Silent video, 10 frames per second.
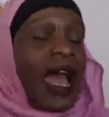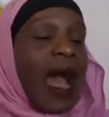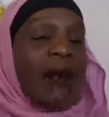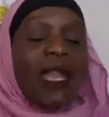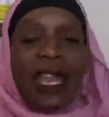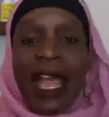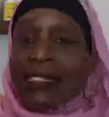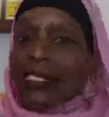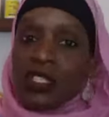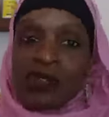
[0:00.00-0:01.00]
I'm not
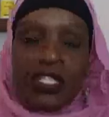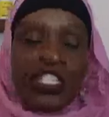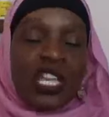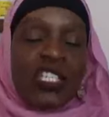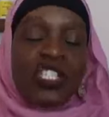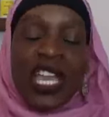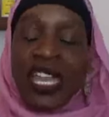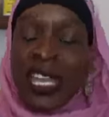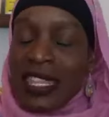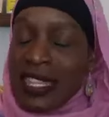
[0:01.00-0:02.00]
asking you to change
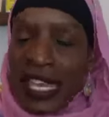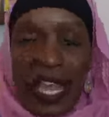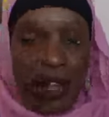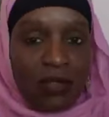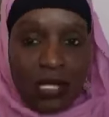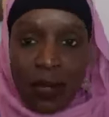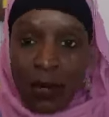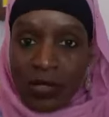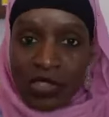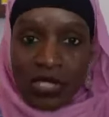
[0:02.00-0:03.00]
anything else
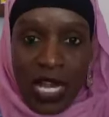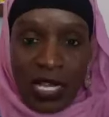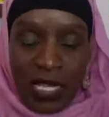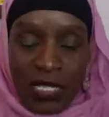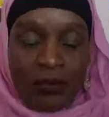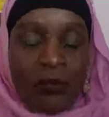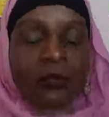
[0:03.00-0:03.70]
about your diet.